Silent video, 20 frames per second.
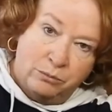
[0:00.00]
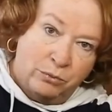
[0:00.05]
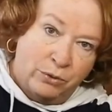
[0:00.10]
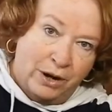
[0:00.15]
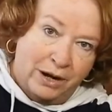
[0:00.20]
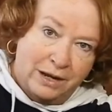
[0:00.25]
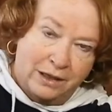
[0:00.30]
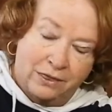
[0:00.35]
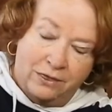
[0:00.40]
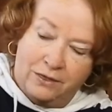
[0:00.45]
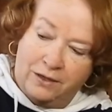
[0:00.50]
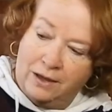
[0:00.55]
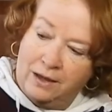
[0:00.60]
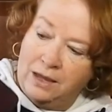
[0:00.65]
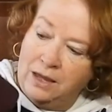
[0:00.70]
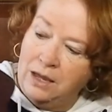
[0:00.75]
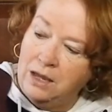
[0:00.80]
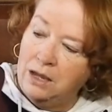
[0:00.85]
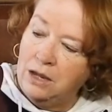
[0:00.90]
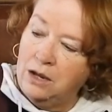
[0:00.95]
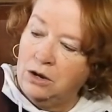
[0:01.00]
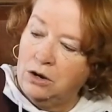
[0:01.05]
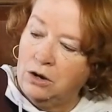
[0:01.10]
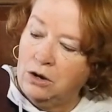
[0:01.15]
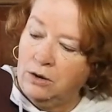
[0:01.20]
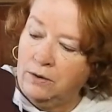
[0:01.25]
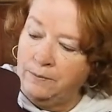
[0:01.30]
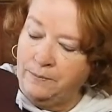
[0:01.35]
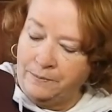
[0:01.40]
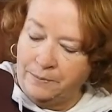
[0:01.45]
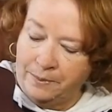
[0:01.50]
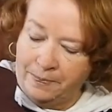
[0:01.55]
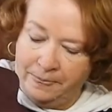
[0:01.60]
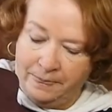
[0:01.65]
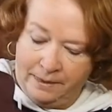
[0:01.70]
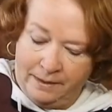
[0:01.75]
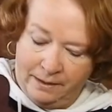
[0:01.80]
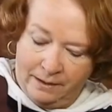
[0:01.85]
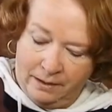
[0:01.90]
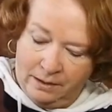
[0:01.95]
thing here.
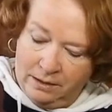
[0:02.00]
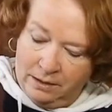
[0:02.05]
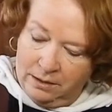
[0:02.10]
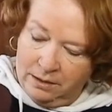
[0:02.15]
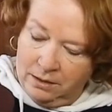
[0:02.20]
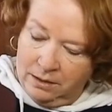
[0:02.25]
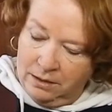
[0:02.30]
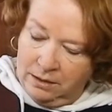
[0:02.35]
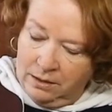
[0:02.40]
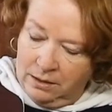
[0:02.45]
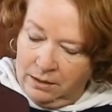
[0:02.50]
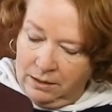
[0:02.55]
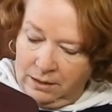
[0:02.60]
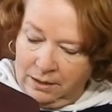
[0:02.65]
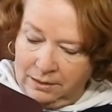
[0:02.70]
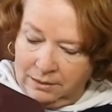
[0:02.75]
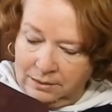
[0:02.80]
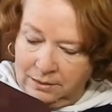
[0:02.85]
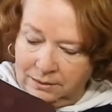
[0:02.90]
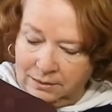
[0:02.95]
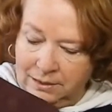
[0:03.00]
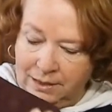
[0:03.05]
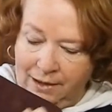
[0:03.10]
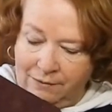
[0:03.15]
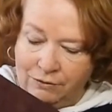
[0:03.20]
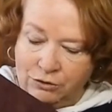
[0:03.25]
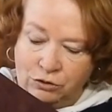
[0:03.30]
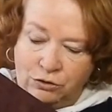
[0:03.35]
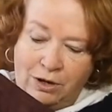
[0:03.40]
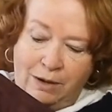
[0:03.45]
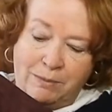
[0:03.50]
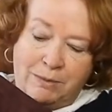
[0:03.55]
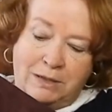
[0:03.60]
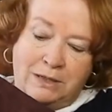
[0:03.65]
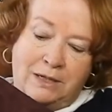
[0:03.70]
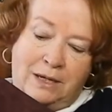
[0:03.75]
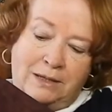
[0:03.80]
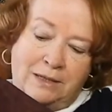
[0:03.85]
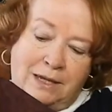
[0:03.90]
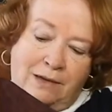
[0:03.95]
And does it have a strap? It
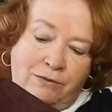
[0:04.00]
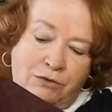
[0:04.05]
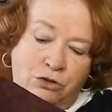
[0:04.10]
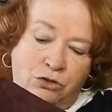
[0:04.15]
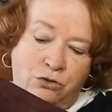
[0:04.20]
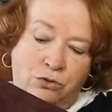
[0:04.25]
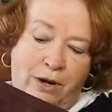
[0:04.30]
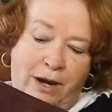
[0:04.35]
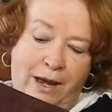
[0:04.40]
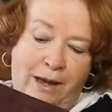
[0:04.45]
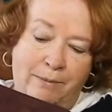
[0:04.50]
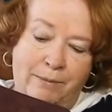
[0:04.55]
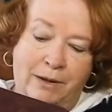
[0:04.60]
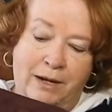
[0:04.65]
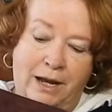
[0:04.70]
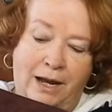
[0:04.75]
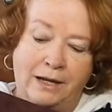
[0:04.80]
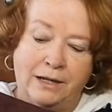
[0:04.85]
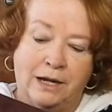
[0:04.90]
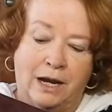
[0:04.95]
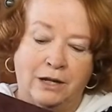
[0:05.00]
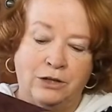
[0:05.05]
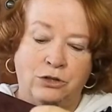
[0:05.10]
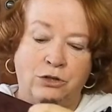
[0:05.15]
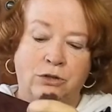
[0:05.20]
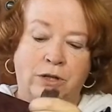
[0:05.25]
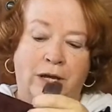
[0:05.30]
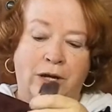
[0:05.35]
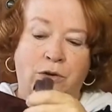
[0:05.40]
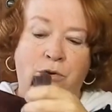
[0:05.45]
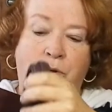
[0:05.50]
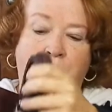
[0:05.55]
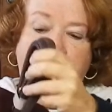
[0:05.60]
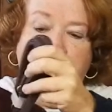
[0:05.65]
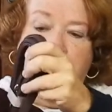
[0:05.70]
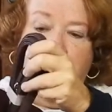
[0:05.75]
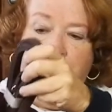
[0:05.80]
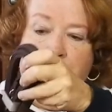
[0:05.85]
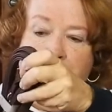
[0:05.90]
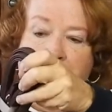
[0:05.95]
does have a strap, and I do like
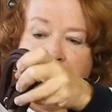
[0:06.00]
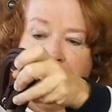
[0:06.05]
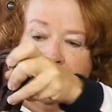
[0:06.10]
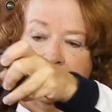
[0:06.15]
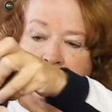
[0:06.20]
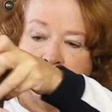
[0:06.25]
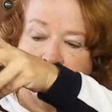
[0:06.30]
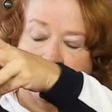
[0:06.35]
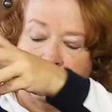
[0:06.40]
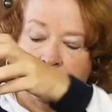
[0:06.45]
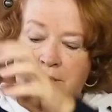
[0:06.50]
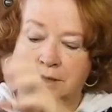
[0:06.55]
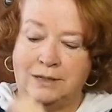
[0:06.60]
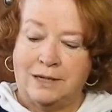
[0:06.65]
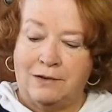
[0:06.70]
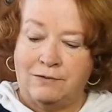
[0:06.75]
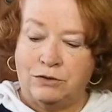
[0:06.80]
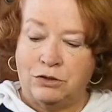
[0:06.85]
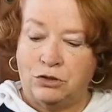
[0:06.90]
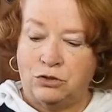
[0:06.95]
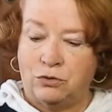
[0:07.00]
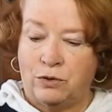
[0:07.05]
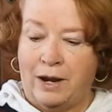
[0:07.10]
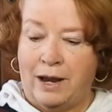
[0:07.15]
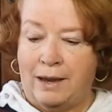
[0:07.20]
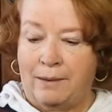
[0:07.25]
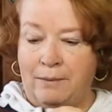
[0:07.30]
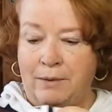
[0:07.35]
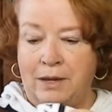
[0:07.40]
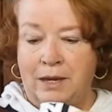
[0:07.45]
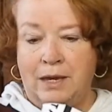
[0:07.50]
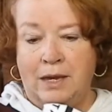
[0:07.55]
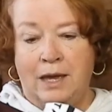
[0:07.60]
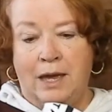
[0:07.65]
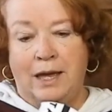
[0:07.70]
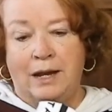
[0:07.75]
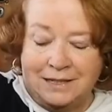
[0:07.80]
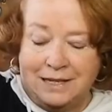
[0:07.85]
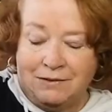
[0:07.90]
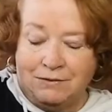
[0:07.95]
crossover bags, so it does have a strap.
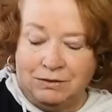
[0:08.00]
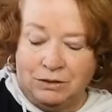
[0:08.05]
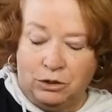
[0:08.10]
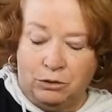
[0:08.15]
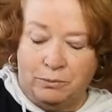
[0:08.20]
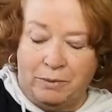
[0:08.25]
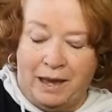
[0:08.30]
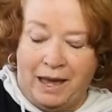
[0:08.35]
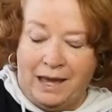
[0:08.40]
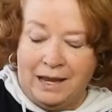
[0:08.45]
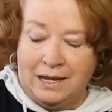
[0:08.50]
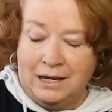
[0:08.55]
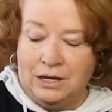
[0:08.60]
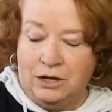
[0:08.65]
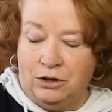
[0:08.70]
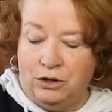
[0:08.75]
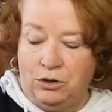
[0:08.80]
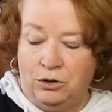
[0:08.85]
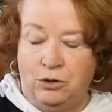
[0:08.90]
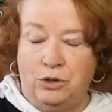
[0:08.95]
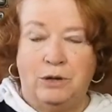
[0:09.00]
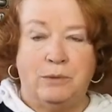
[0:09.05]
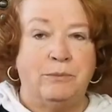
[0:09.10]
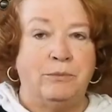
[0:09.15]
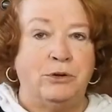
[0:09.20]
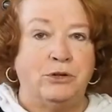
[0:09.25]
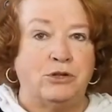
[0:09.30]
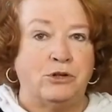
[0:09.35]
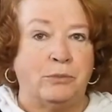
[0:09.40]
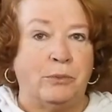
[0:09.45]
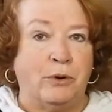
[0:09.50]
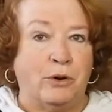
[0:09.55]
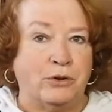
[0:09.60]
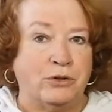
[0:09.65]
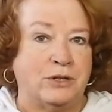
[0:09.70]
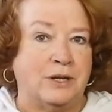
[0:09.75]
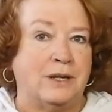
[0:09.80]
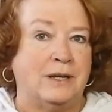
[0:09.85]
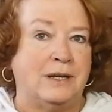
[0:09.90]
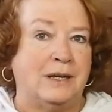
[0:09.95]
And it does have a little bag in here you can put your
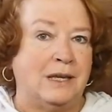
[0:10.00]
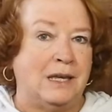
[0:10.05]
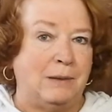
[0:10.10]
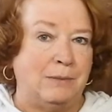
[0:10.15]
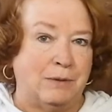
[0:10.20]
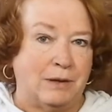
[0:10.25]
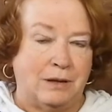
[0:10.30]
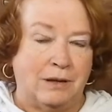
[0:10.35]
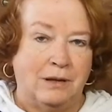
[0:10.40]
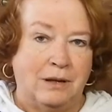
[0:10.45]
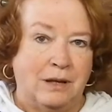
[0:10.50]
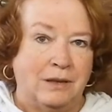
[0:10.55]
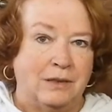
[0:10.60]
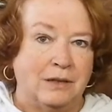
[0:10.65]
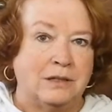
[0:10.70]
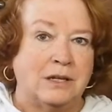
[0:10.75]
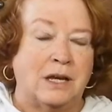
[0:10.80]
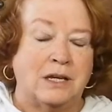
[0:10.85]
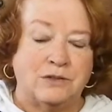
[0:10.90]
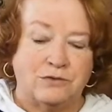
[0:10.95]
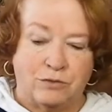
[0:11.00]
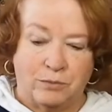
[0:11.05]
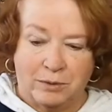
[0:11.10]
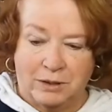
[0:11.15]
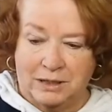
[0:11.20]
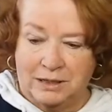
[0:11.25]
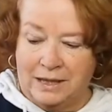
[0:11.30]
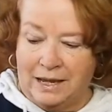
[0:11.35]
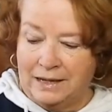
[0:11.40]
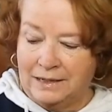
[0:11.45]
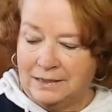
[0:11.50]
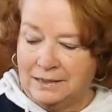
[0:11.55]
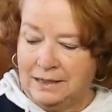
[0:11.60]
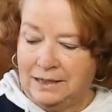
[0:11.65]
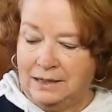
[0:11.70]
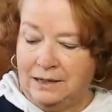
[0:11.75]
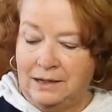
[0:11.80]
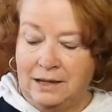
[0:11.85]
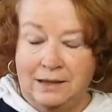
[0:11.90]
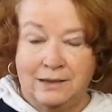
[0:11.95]
purse in to keep it the dust from
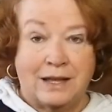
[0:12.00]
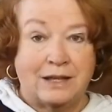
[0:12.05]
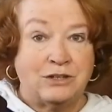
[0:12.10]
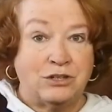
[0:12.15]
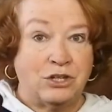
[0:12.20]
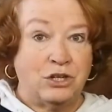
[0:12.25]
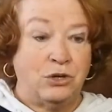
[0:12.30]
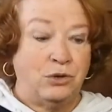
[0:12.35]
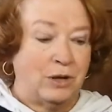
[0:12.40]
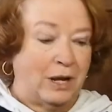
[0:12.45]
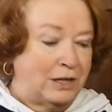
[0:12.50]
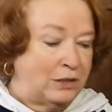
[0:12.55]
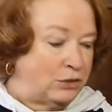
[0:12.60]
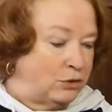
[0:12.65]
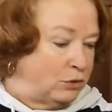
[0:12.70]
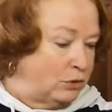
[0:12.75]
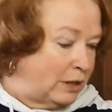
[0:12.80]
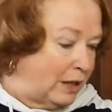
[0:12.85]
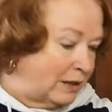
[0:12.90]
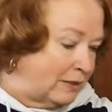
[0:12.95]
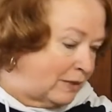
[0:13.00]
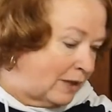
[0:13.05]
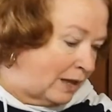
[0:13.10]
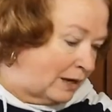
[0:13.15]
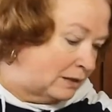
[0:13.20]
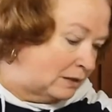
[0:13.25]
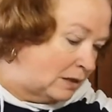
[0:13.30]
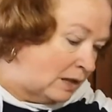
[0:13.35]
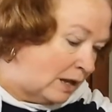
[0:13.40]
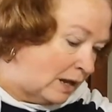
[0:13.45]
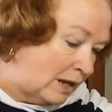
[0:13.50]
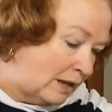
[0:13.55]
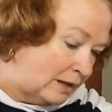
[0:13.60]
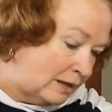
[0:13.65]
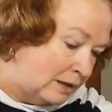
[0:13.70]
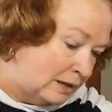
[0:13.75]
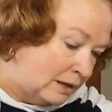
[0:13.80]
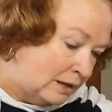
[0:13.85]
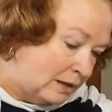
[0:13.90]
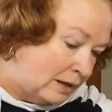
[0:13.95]
collecting. That's cute. I do like that a
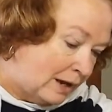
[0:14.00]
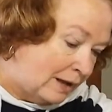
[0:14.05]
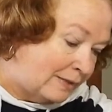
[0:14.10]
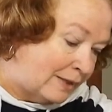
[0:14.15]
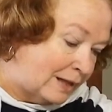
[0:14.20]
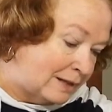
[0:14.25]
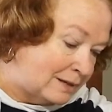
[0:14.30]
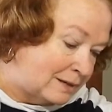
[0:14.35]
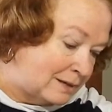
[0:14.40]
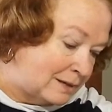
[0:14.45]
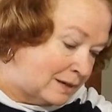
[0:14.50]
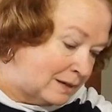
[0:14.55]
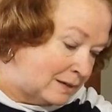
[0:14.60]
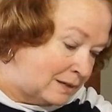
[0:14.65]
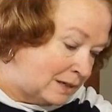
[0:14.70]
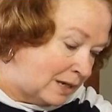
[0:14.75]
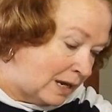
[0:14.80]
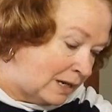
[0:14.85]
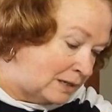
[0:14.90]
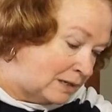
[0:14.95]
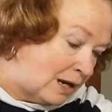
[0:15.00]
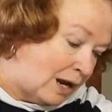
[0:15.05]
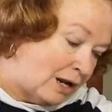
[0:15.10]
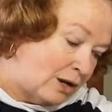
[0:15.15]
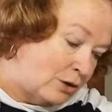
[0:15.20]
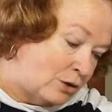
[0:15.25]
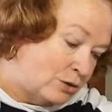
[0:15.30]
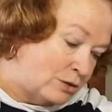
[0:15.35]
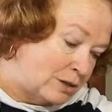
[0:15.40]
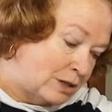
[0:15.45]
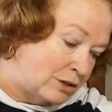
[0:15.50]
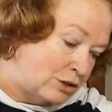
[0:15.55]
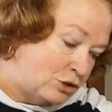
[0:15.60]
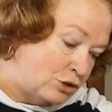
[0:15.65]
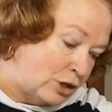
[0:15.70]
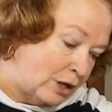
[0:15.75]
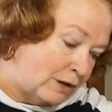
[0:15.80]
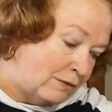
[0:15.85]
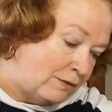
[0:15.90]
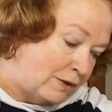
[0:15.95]
lot. And that's $68. It's
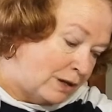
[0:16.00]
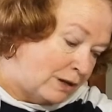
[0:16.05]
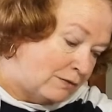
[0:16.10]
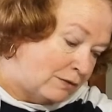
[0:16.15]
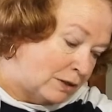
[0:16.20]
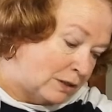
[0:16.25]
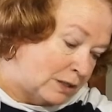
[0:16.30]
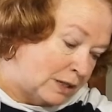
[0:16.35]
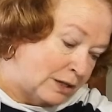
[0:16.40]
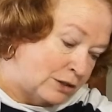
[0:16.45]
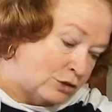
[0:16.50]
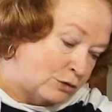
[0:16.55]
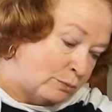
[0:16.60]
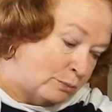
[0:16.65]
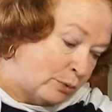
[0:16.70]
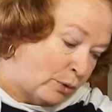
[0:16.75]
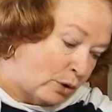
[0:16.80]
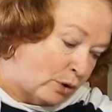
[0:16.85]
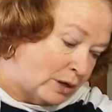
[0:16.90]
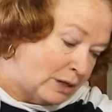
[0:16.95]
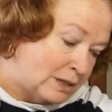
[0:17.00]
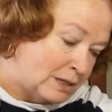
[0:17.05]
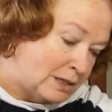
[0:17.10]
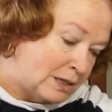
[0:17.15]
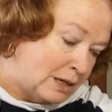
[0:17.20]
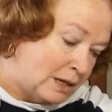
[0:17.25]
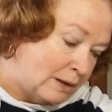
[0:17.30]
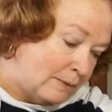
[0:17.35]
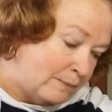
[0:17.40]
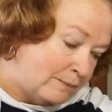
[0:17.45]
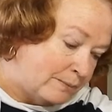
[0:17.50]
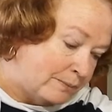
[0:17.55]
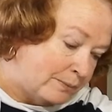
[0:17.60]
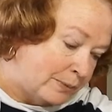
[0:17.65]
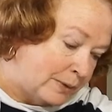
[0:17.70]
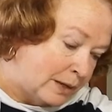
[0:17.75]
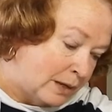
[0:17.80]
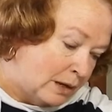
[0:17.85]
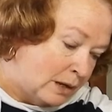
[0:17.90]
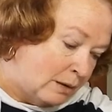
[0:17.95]
Genevieve Clutch Burgundy
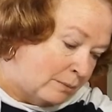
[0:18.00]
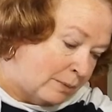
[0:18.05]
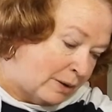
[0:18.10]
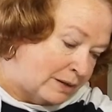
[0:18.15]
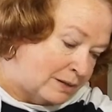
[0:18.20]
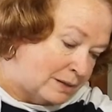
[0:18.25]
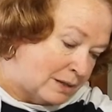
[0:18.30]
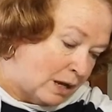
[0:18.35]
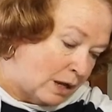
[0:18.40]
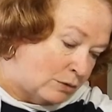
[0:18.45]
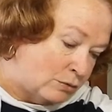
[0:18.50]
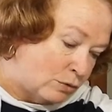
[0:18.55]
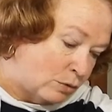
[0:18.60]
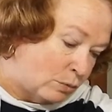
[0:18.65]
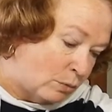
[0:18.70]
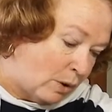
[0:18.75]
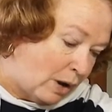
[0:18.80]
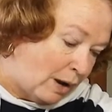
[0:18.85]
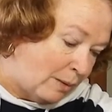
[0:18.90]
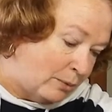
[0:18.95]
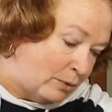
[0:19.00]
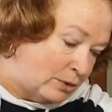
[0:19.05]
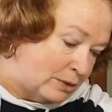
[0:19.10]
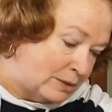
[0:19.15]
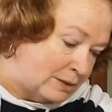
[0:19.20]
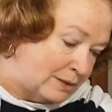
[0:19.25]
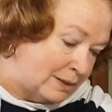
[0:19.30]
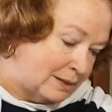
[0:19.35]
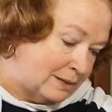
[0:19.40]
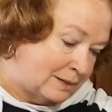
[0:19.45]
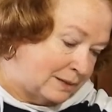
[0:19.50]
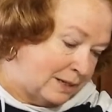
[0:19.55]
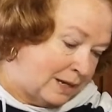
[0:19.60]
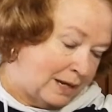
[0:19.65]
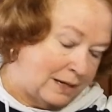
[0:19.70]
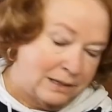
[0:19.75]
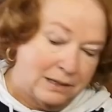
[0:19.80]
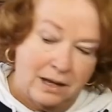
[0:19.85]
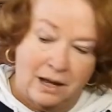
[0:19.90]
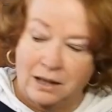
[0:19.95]
by Sondra Roberts,
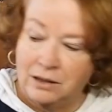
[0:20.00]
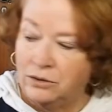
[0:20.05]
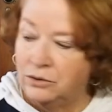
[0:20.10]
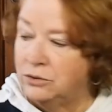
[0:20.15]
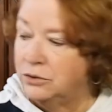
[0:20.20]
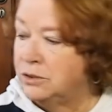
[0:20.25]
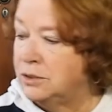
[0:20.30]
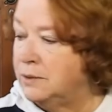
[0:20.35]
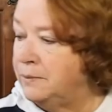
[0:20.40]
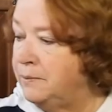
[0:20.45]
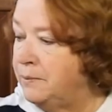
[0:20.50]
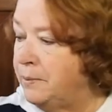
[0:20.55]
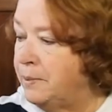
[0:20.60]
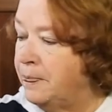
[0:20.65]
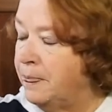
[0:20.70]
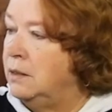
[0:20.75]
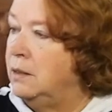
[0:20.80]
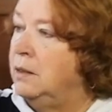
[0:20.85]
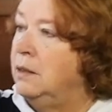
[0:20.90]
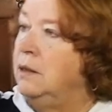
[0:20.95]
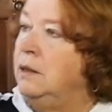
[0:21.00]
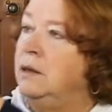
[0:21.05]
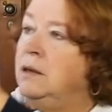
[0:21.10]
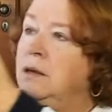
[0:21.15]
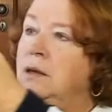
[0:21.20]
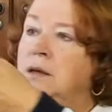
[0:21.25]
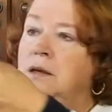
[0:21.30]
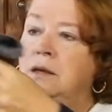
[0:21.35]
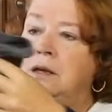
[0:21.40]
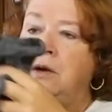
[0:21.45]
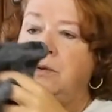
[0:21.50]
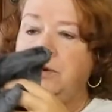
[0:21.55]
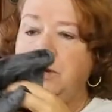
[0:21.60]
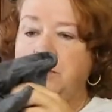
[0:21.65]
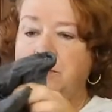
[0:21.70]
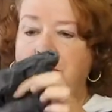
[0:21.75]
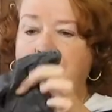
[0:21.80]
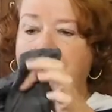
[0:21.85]
$68. Oh, here